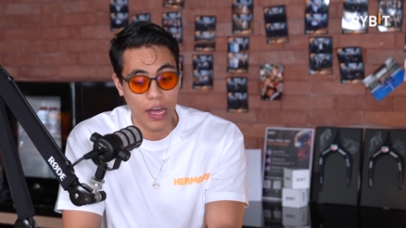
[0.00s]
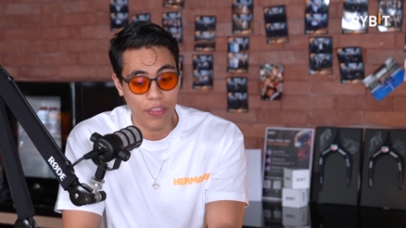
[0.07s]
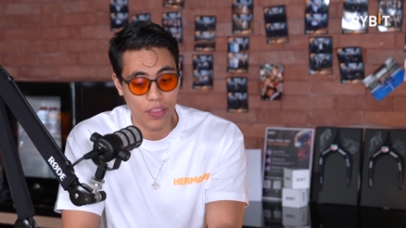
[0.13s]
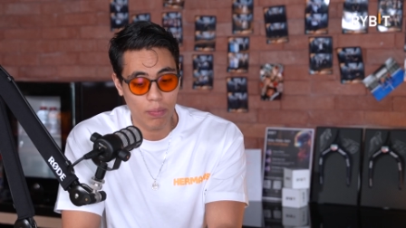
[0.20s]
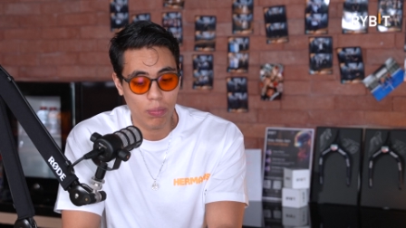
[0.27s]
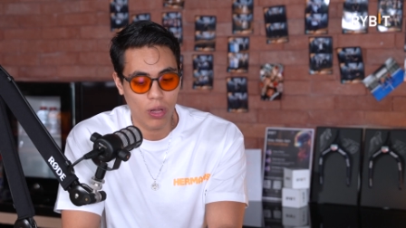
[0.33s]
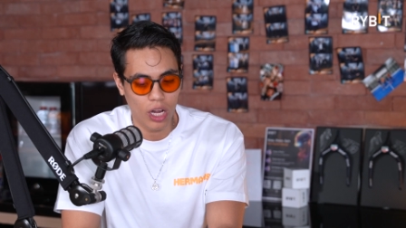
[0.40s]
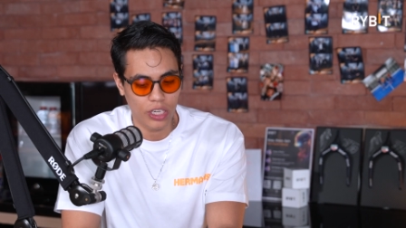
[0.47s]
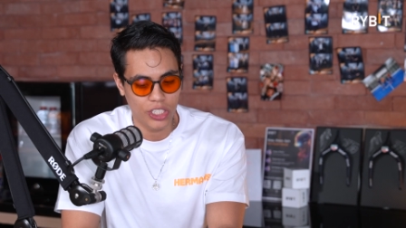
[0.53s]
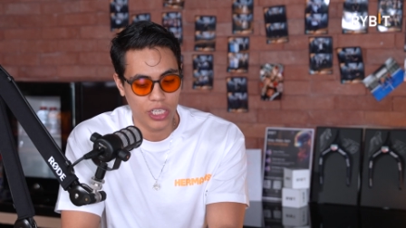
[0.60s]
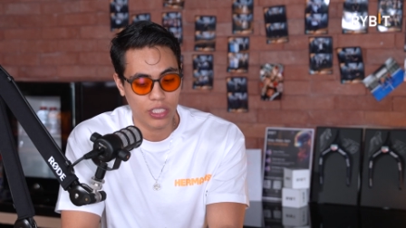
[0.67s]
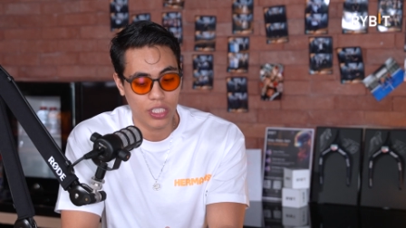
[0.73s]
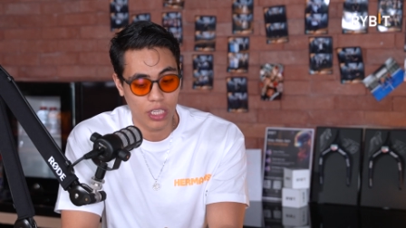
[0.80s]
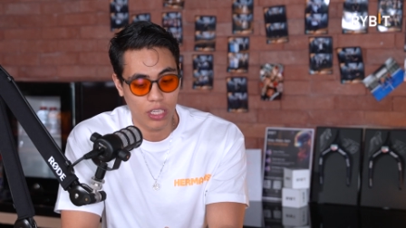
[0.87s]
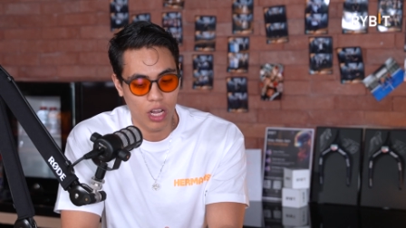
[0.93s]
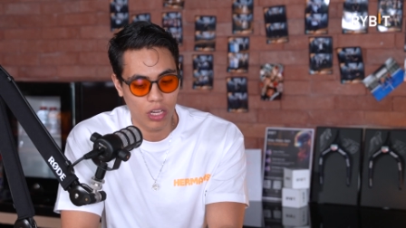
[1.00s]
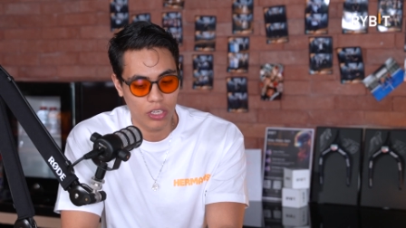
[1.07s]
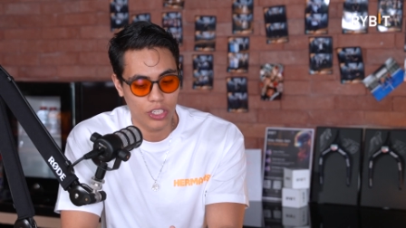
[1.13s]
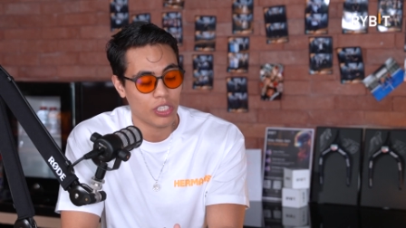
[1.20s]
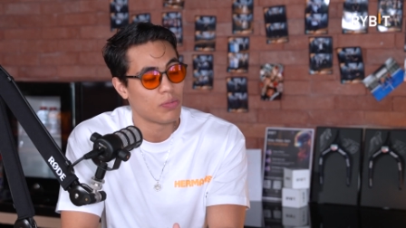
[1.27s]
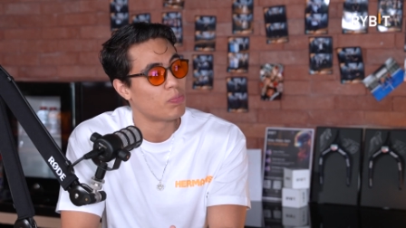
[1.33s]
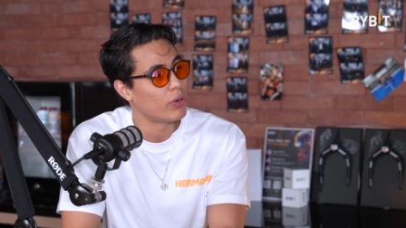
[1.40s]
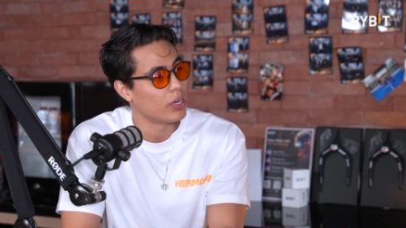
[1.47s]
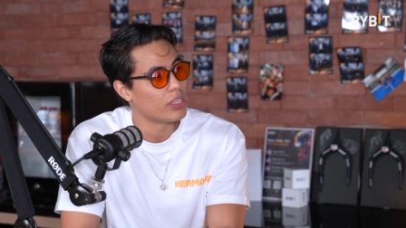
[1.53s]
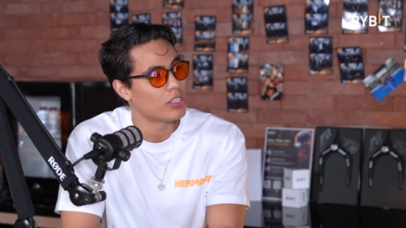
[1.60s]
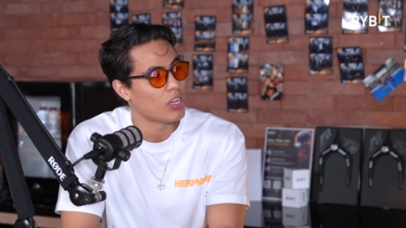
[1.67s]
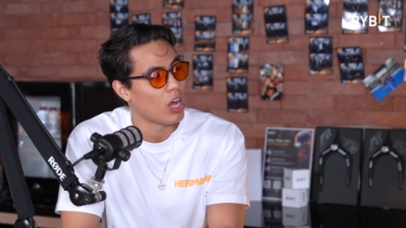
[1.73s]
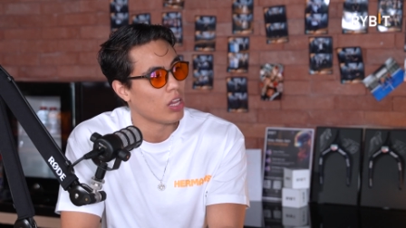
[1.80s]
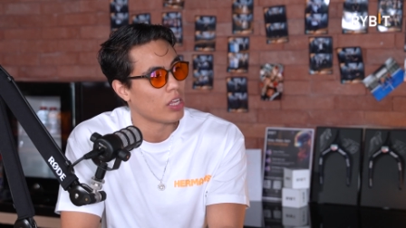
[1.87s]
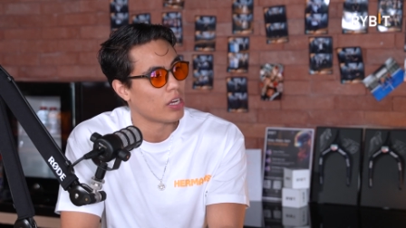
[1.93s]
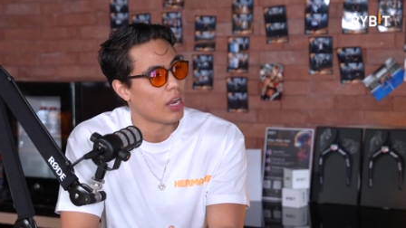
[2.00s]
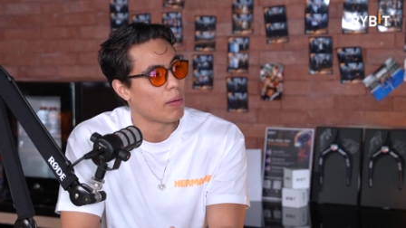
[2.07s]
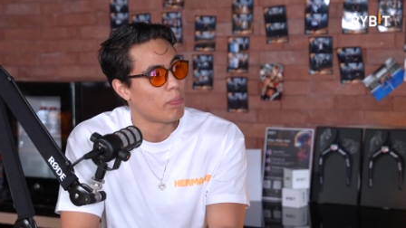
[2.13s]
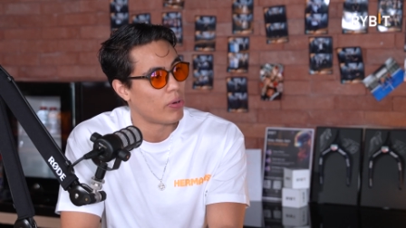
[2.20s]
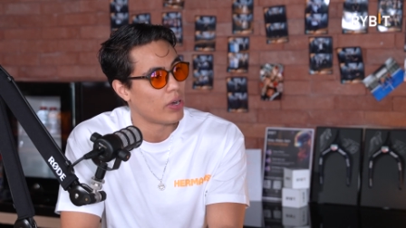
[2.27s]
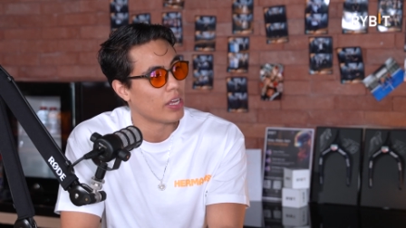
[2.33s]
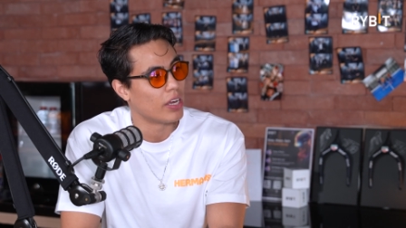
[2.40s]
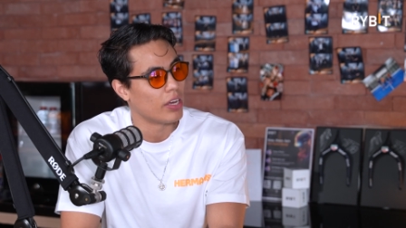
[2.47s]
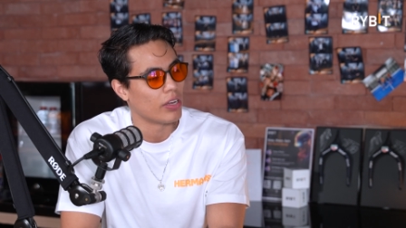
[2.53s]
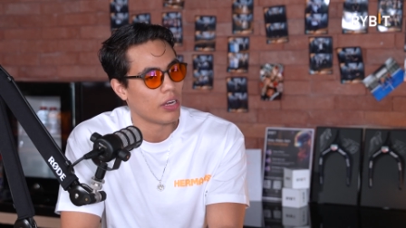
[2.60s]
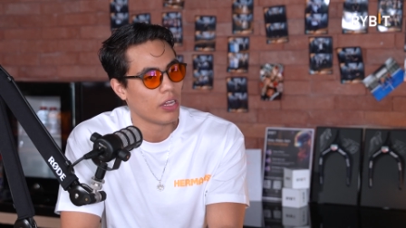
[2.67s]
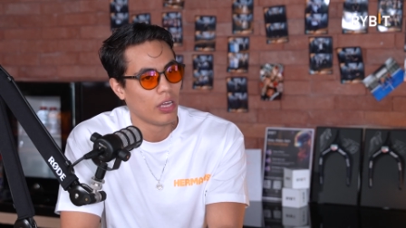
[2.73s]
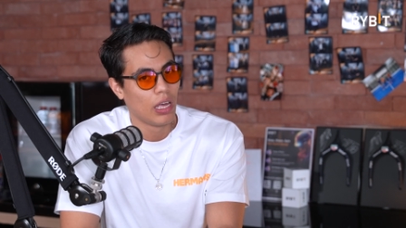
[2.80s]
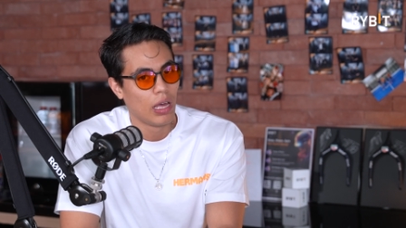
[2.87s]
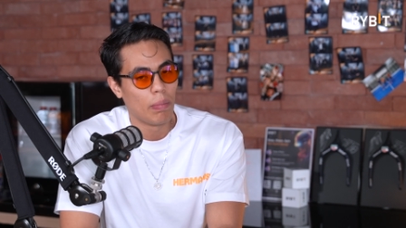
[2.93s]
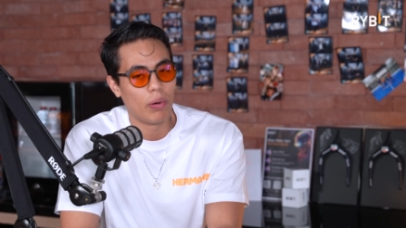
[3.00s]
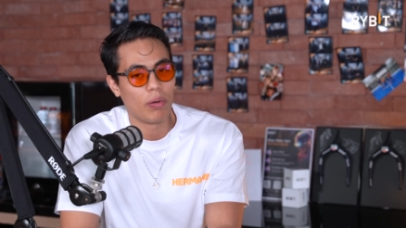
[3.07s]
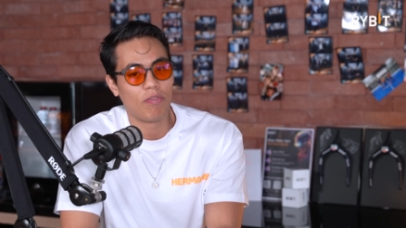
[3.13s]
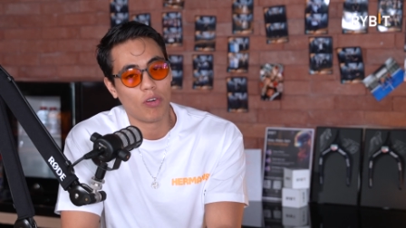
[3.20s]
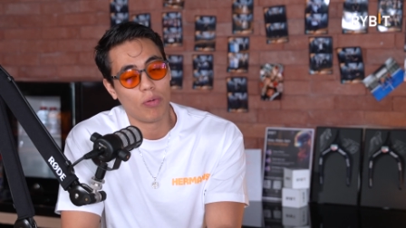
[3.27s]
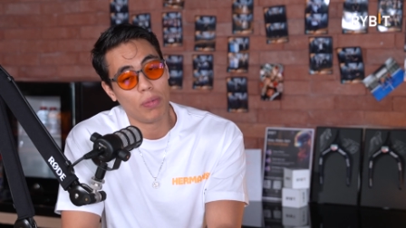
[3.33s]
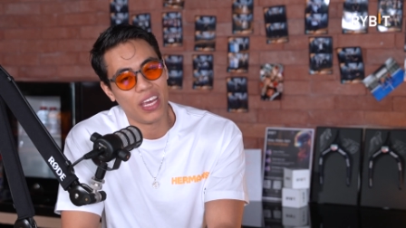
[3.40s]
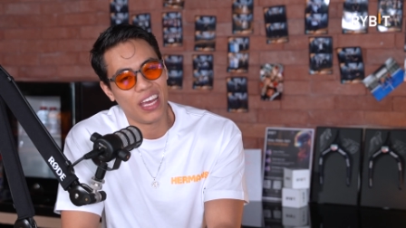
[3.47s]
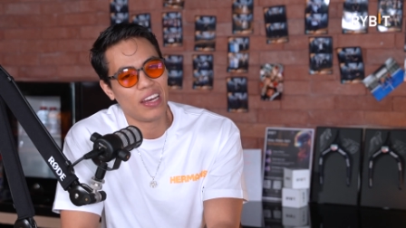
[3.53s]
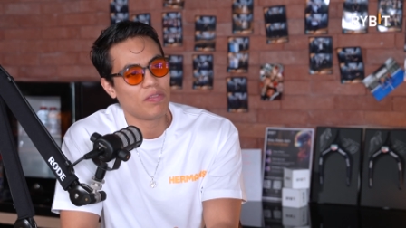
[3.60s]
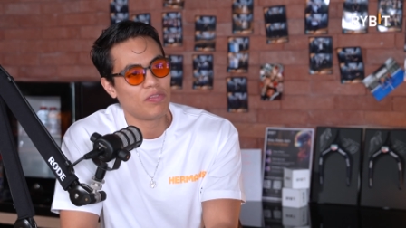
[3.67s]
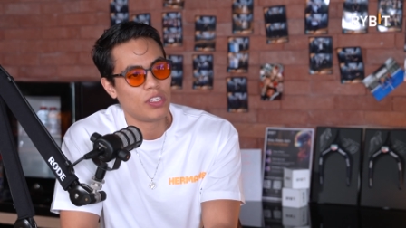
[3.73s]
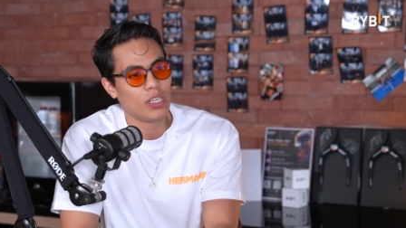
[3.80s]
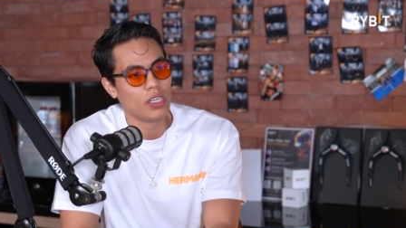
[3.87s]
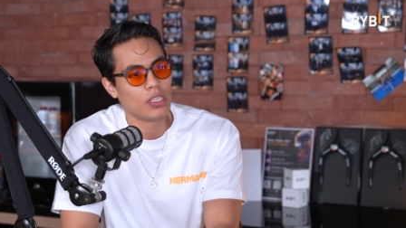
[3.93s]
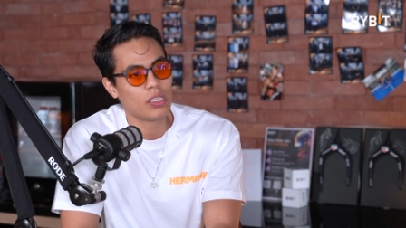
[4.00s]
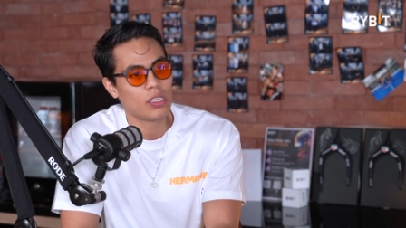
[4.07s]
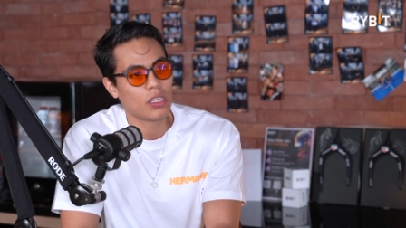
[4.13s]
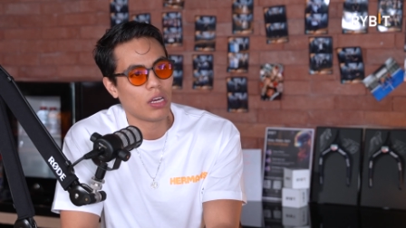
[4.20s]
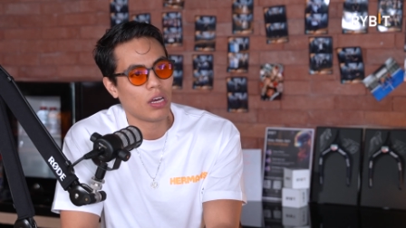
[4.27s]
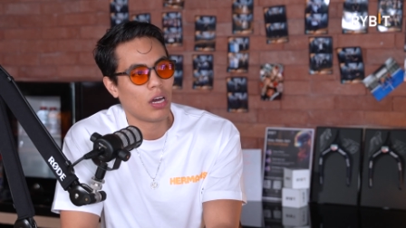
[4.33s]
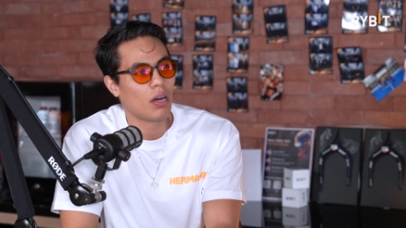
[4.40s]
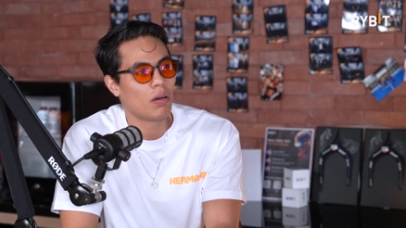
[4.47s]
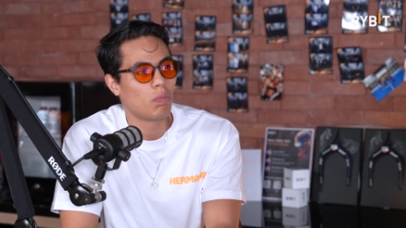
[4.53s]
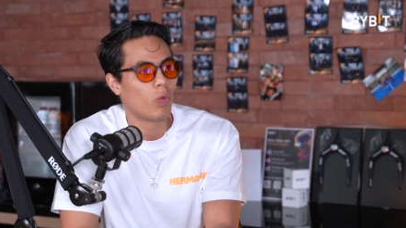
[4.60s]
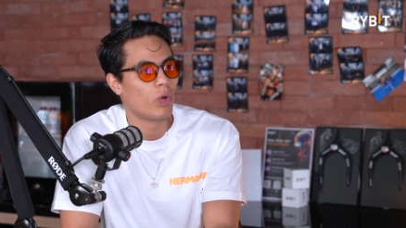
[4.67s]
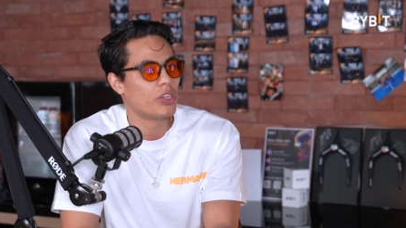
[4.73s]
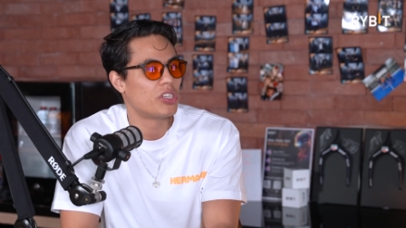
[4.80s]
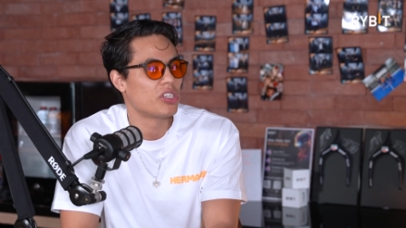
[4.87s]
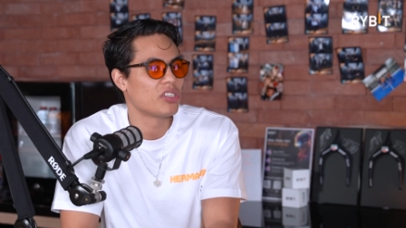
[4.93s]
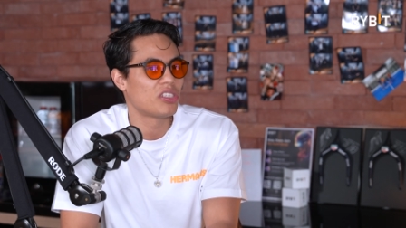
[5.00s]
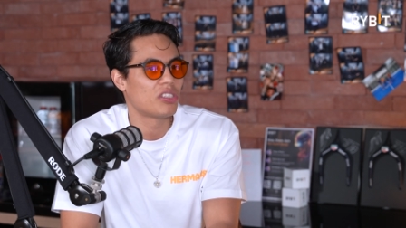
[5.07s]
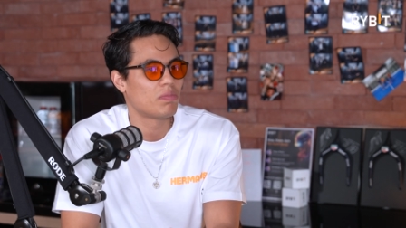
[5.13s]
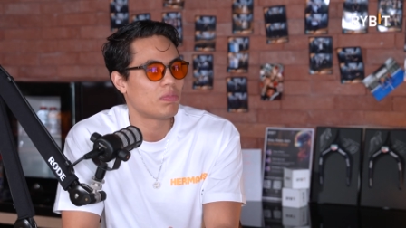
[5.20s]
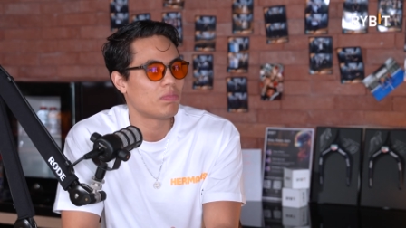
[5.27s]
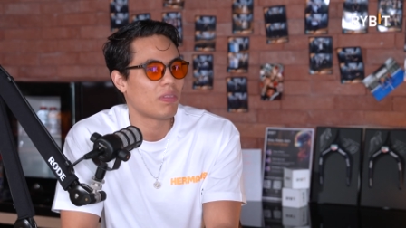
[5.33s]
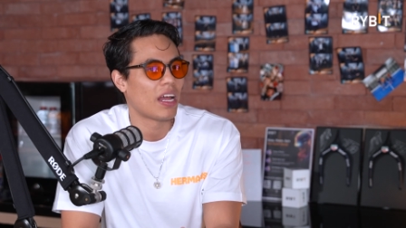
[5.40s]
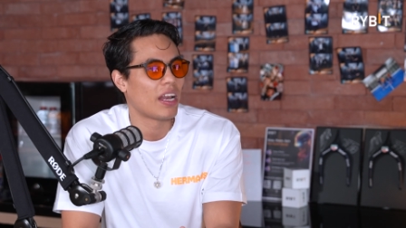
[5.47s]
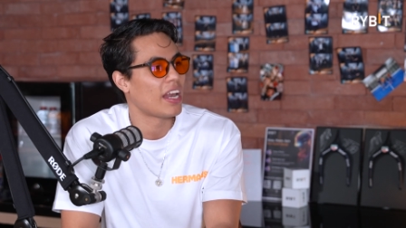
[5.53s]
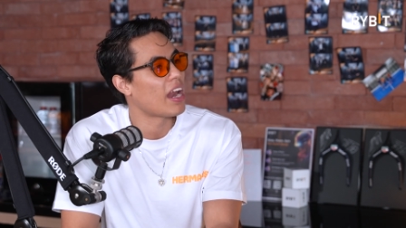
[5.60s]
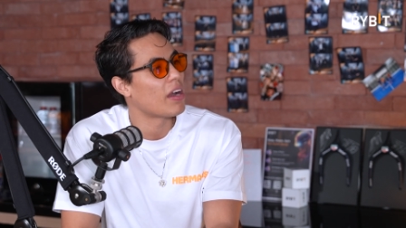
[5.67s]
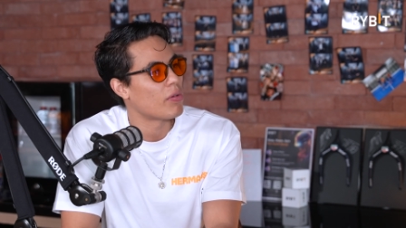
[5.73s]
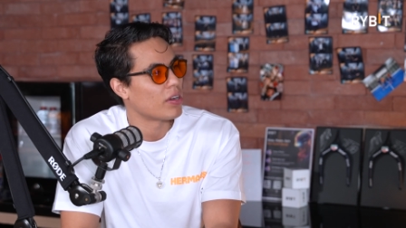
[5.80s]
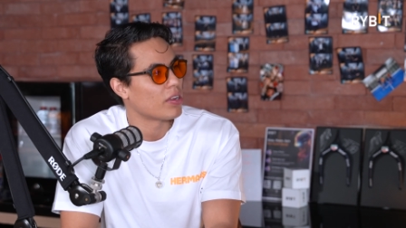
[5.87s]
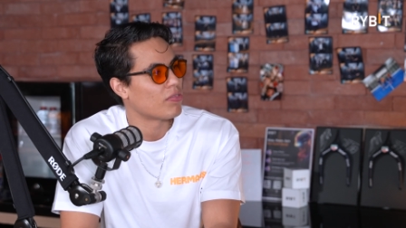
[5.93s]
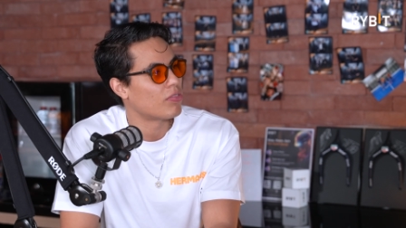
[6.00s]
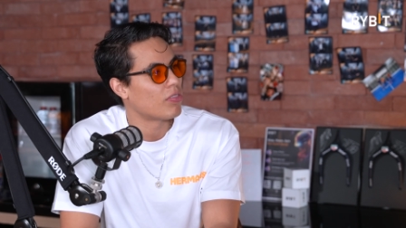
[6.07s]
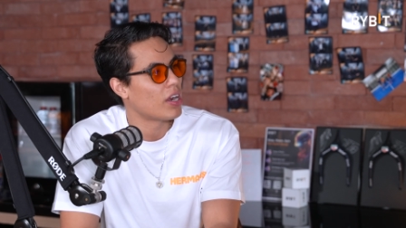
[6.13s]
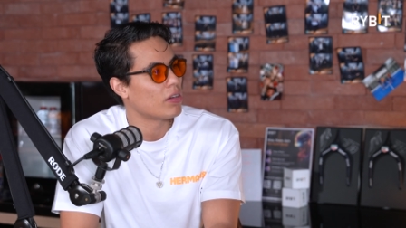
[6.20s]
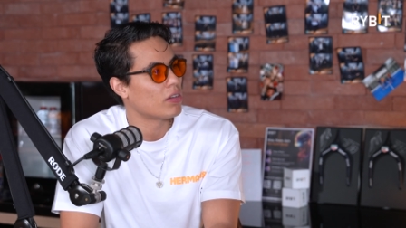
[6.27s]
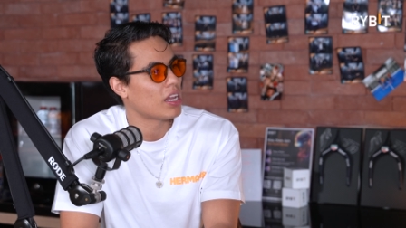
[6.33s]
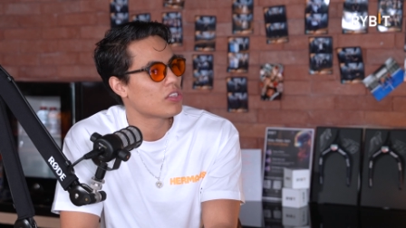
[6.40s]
I think blockchain technology is pretty solid and pretty good, but for me, NFTs were just a narrative, right?